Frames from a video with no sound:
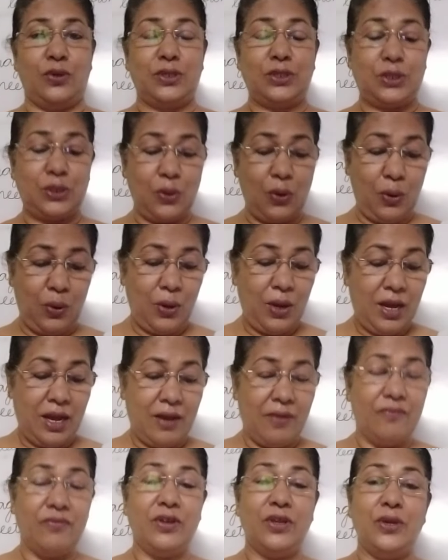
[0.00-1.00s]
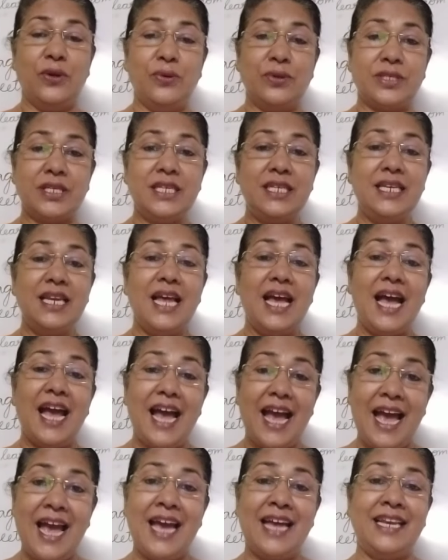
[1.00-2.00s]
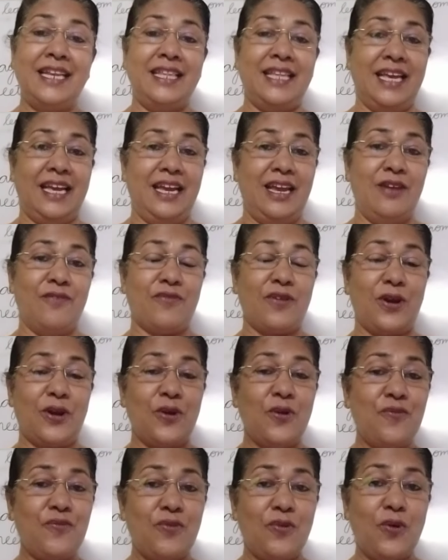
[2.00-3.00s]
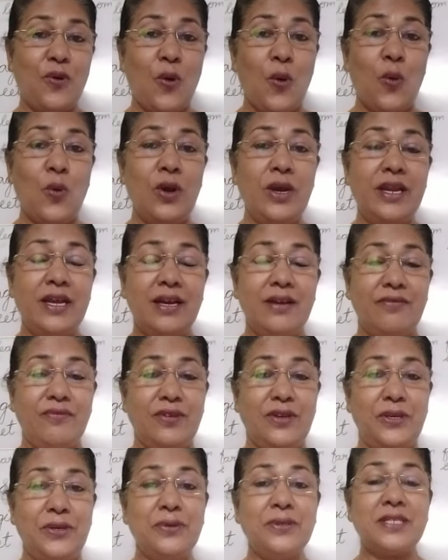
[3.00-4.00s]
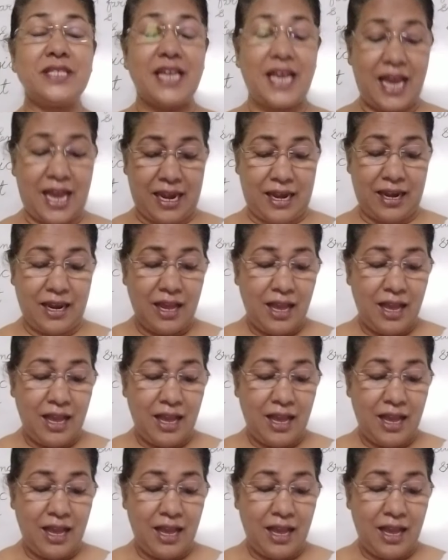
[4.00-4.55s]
So we use it and they in front of old we use an.